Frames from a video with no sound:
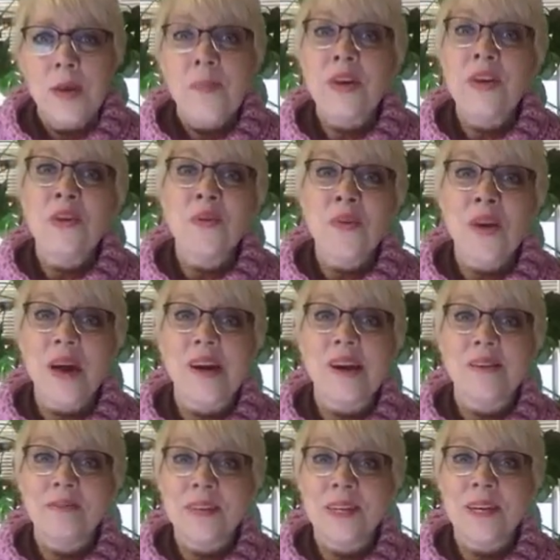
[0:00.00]
But you're
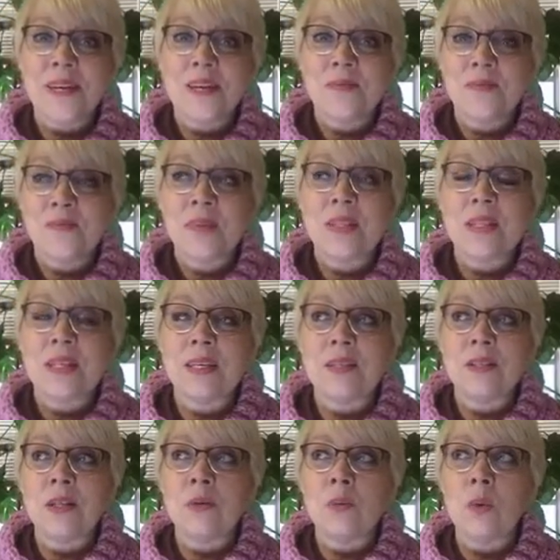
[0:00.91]
right, yeah. But
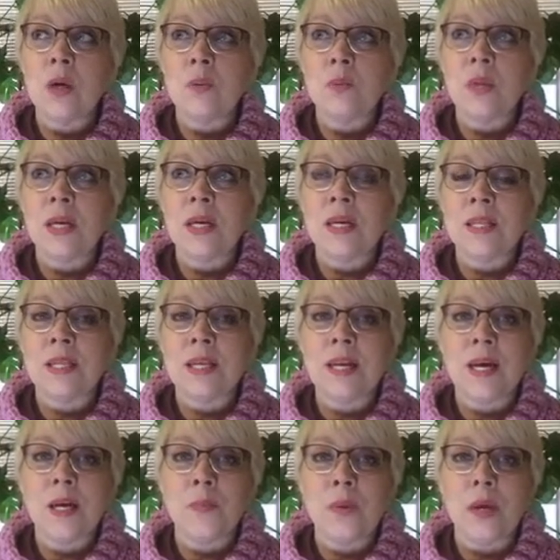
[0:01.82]
the one blanket
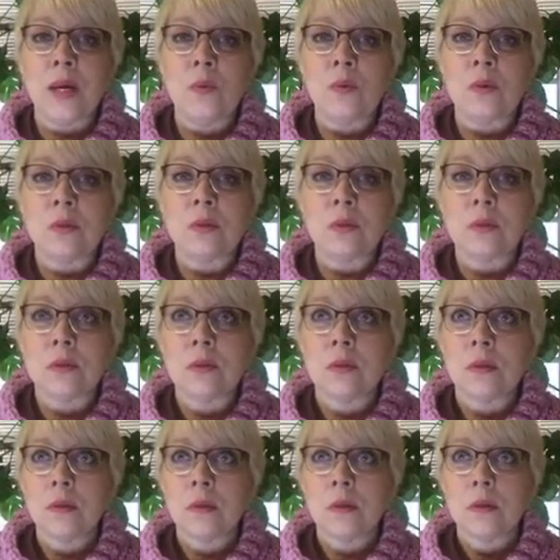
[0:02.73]
that I made was
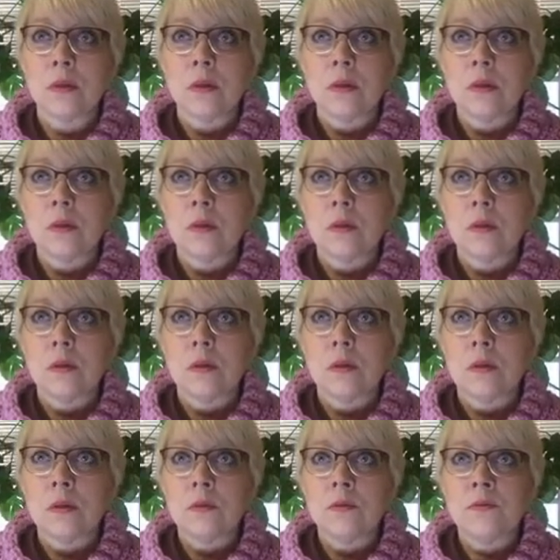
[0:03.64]

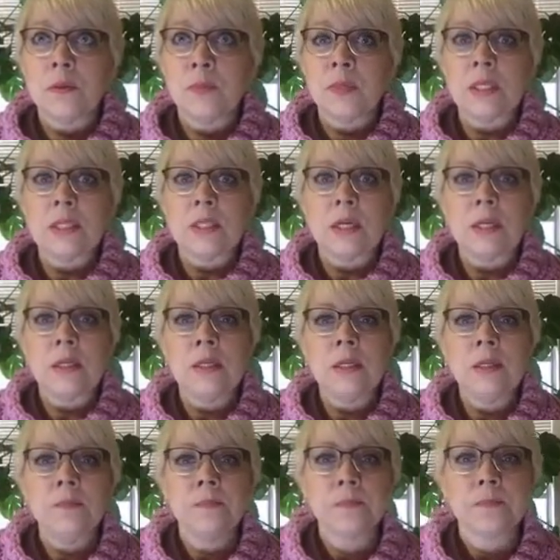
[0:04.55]
from
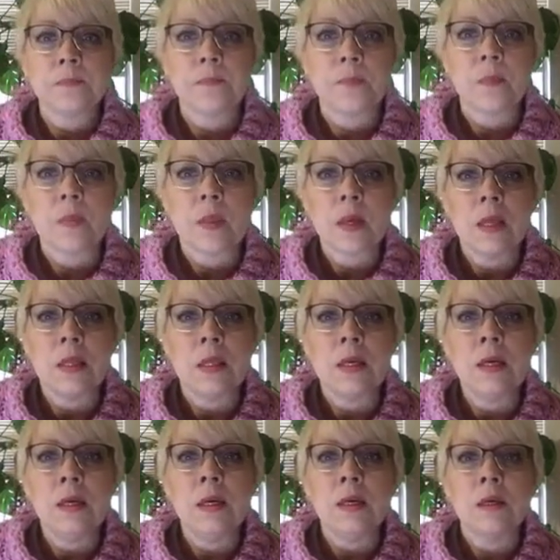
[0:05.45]
Mandala, I
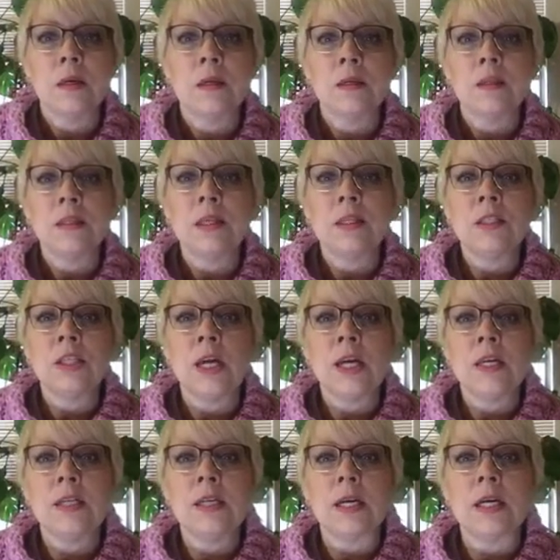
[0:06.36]
think.
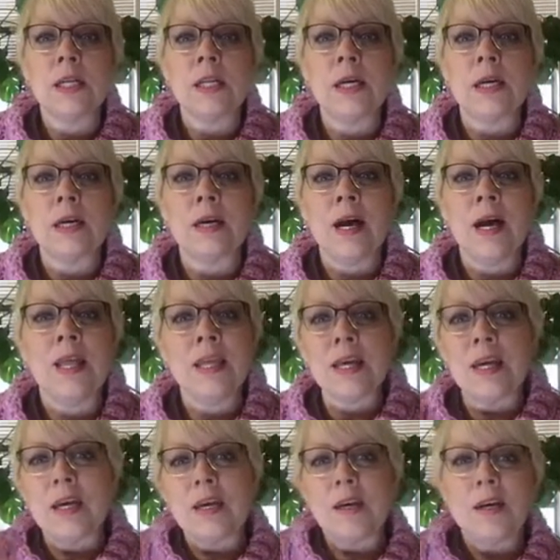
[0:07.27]
Sunshine LeClaire.
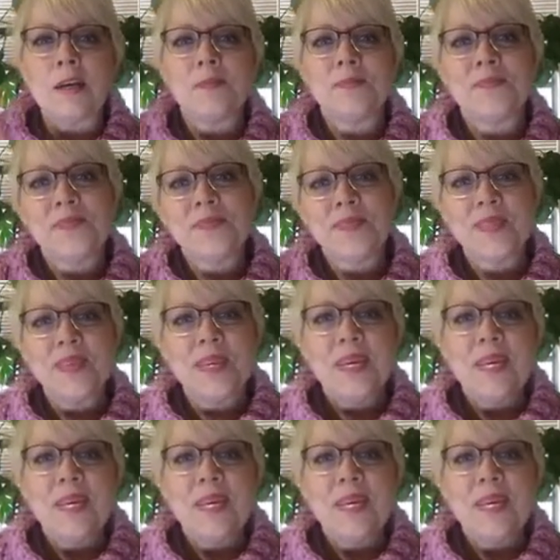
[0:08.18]
Hi there.